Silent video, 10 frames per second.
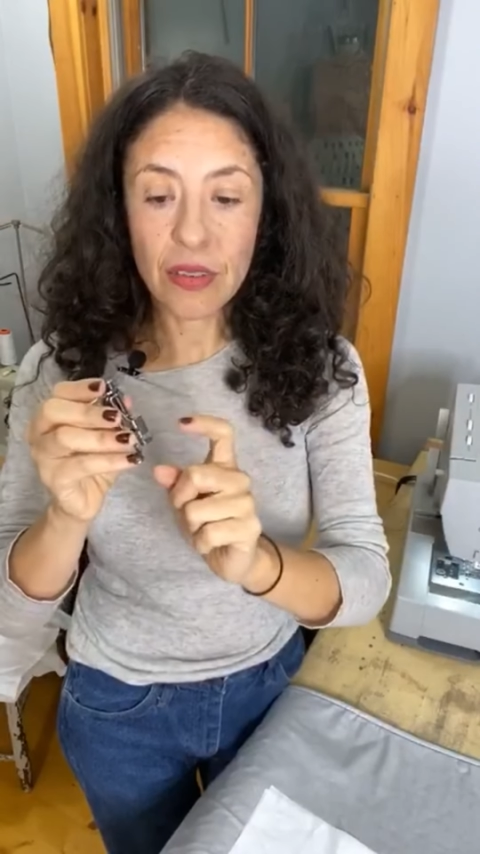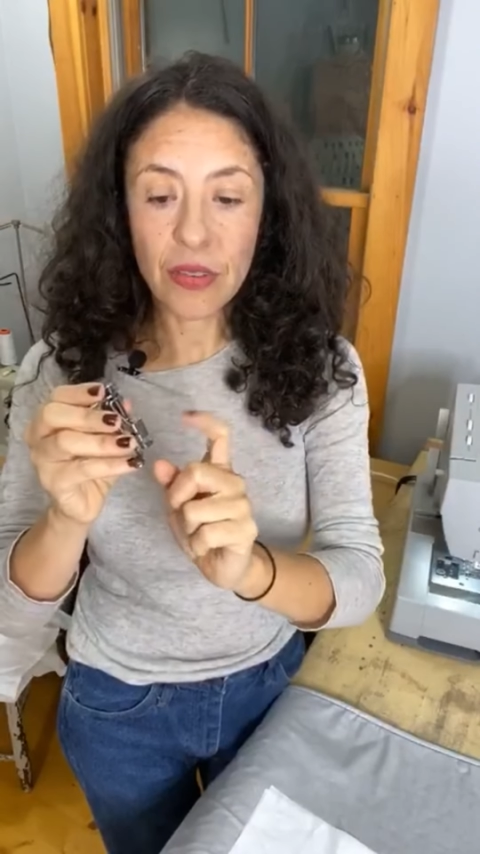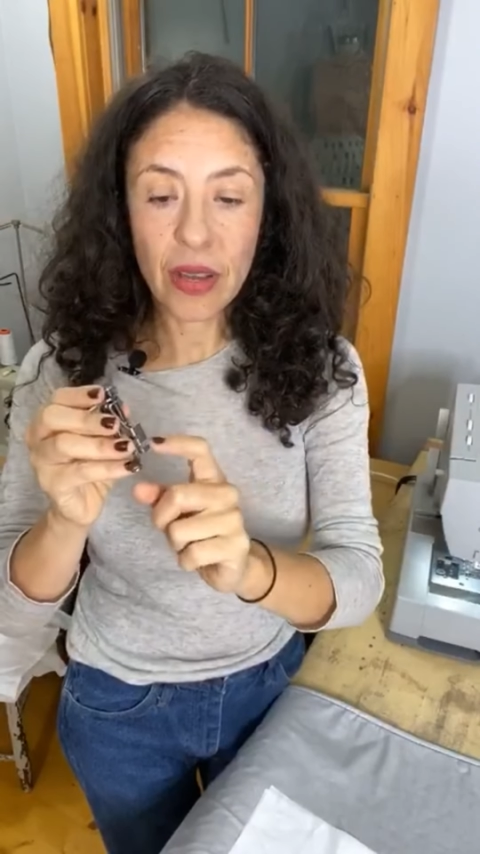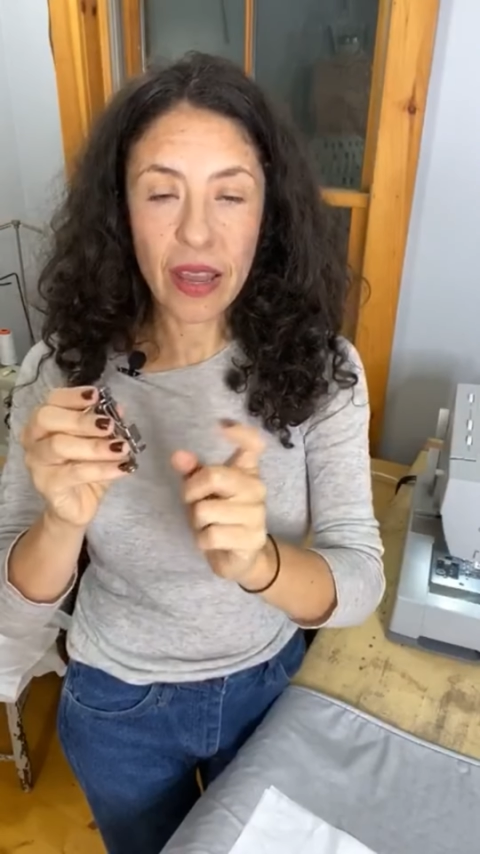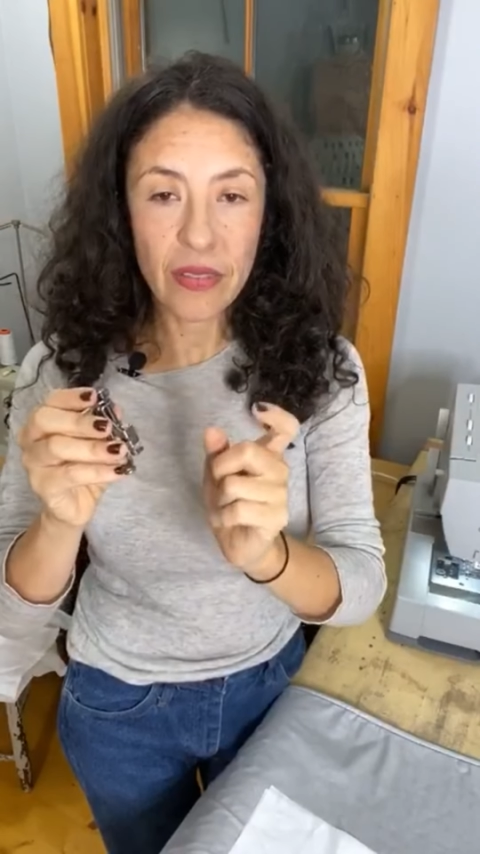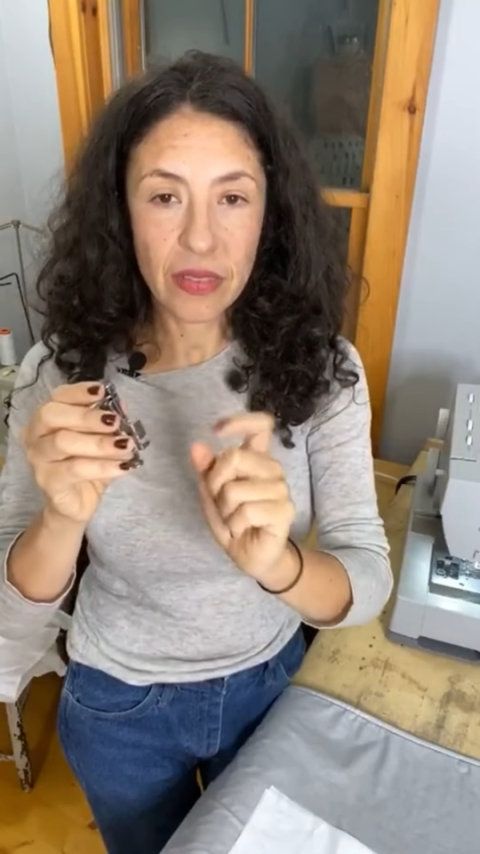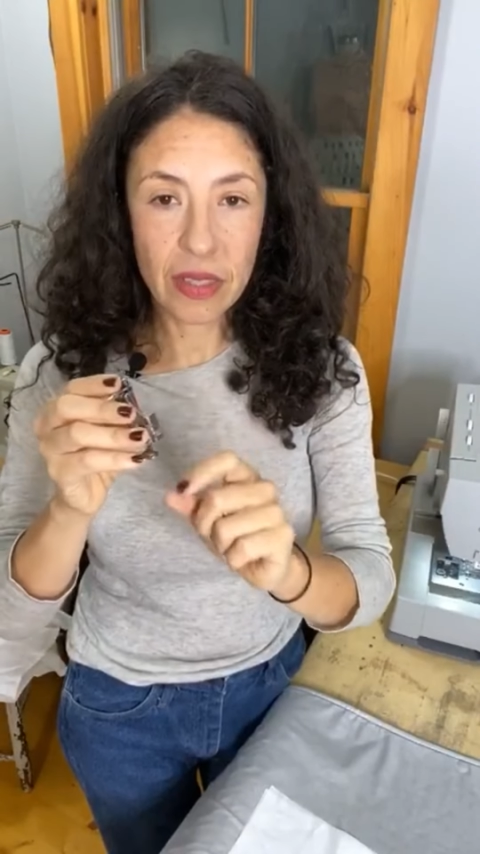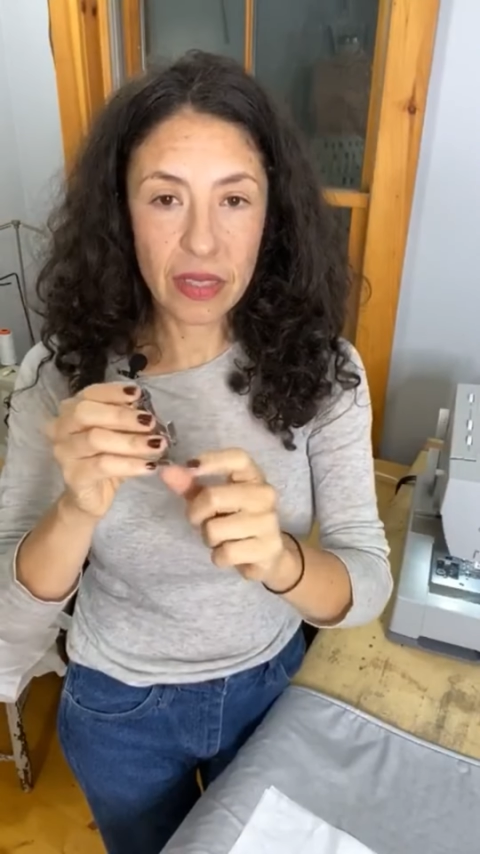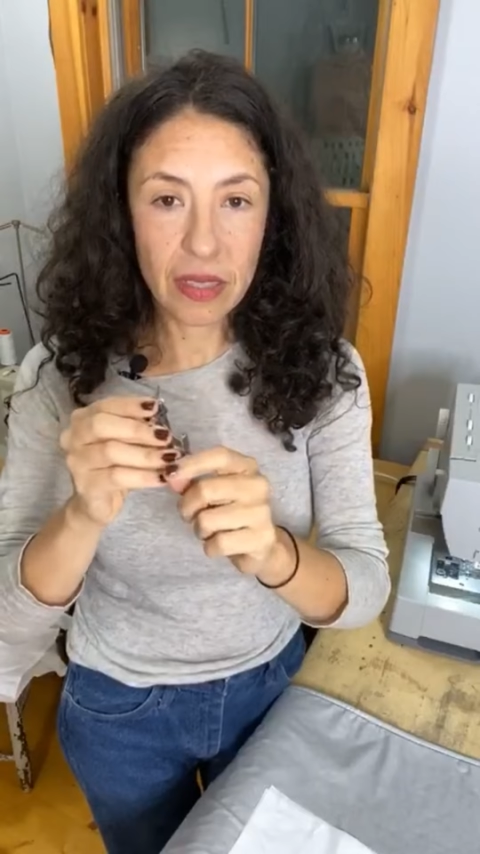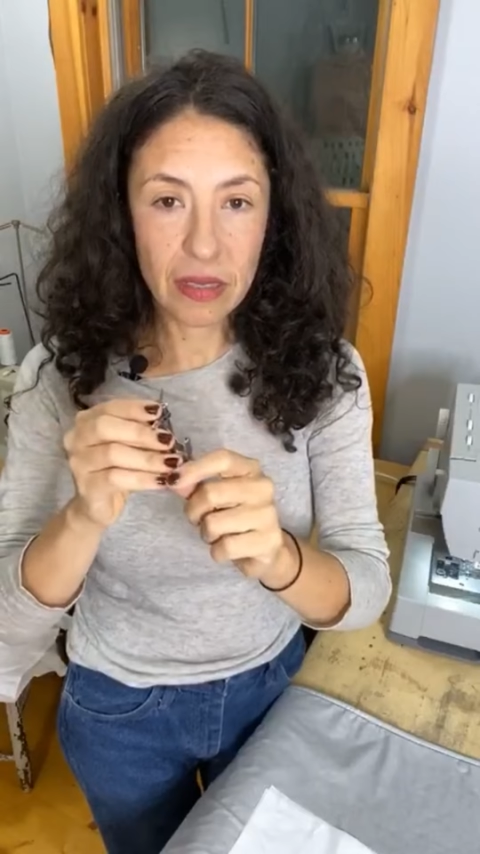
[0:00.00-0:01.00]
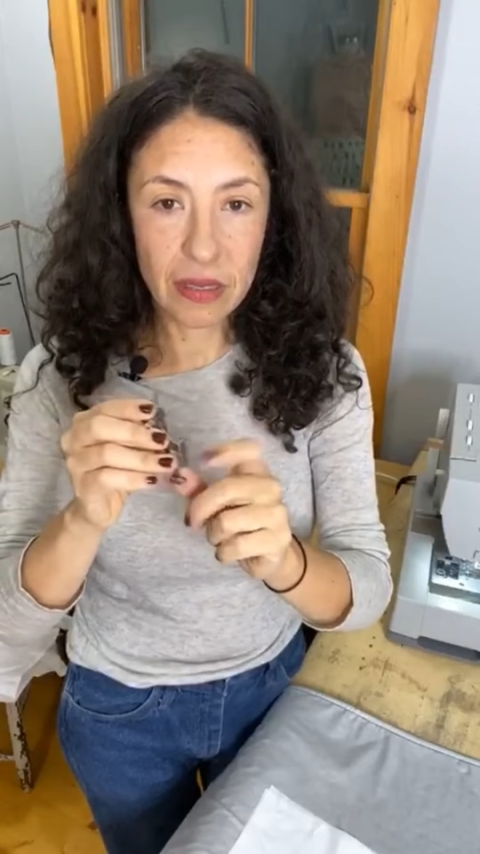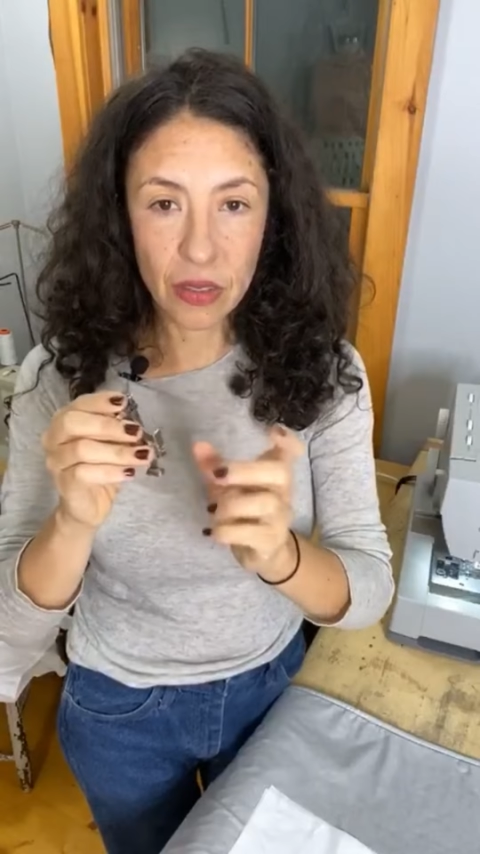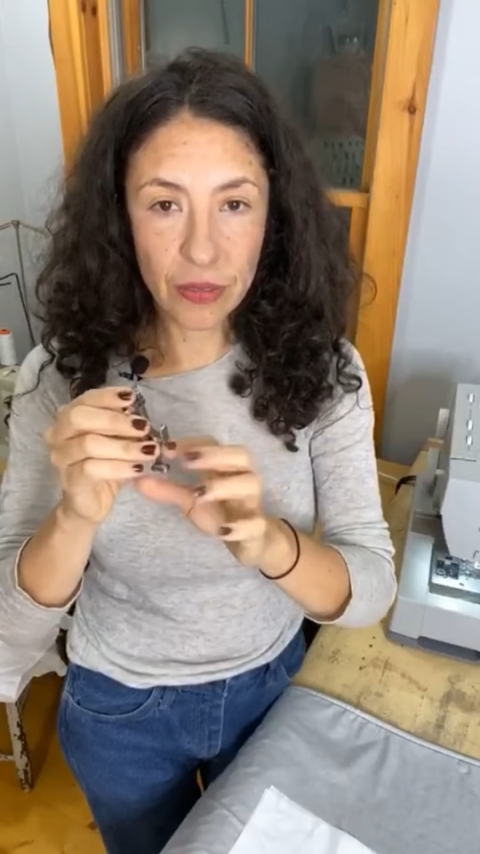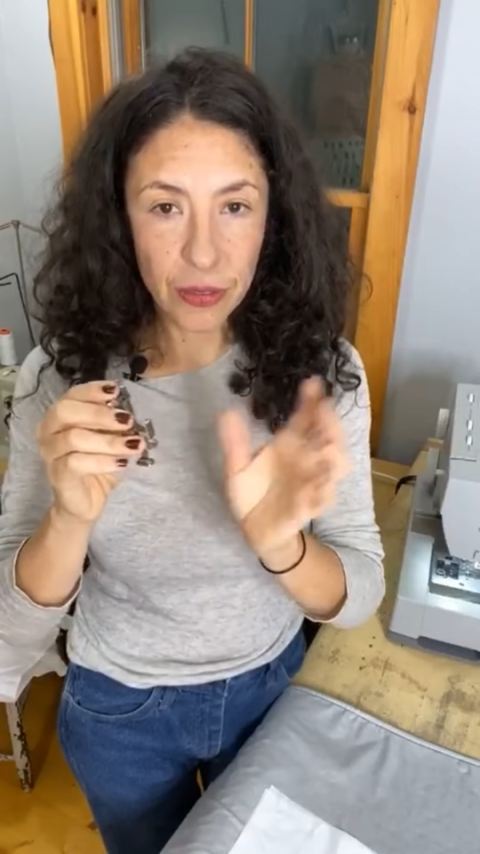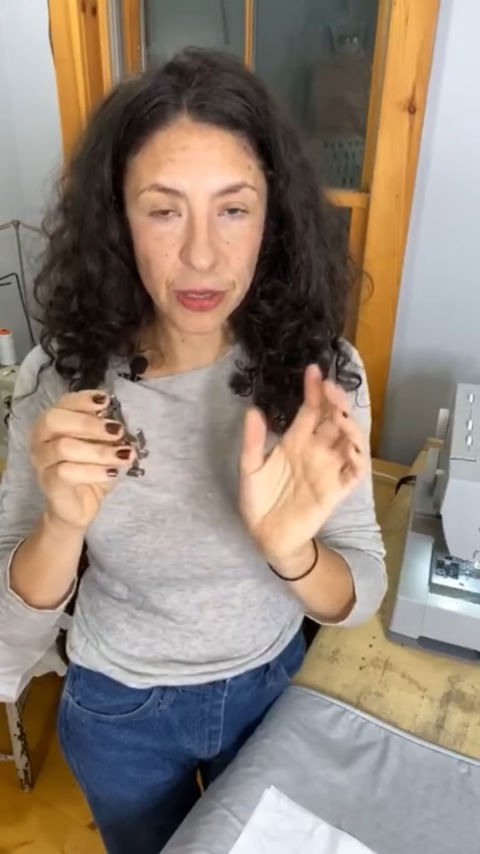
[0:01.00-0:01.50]
if you have the
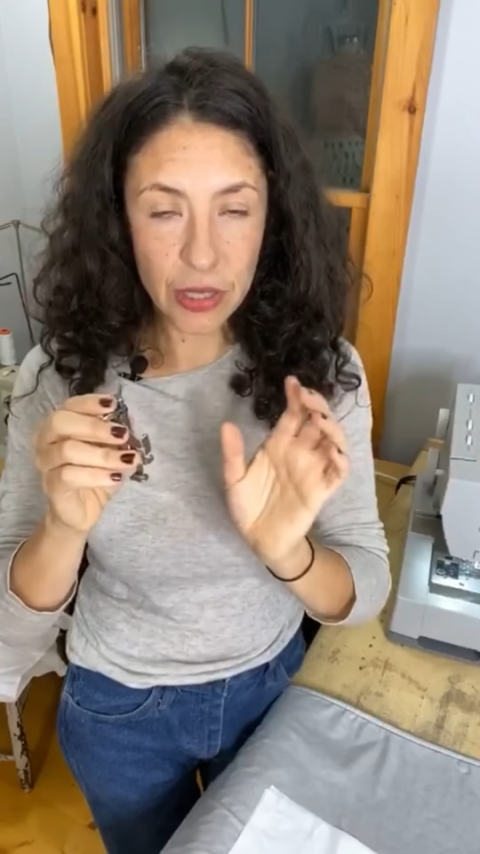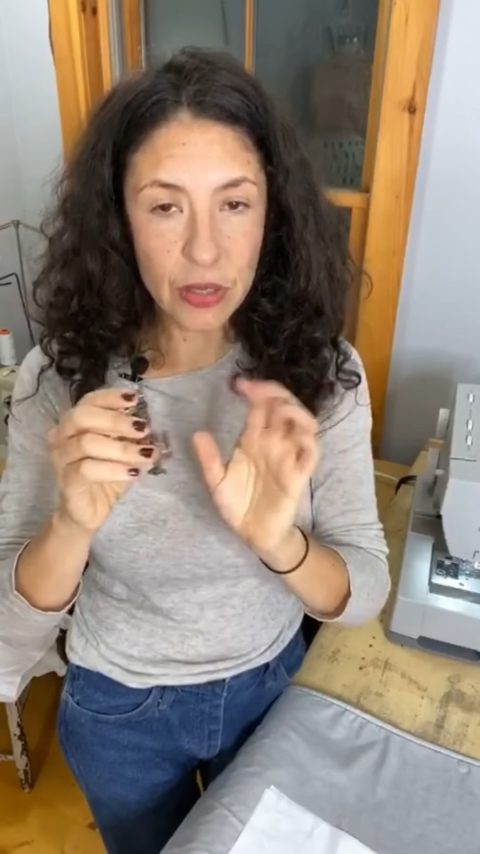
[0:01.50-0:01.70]
no foot.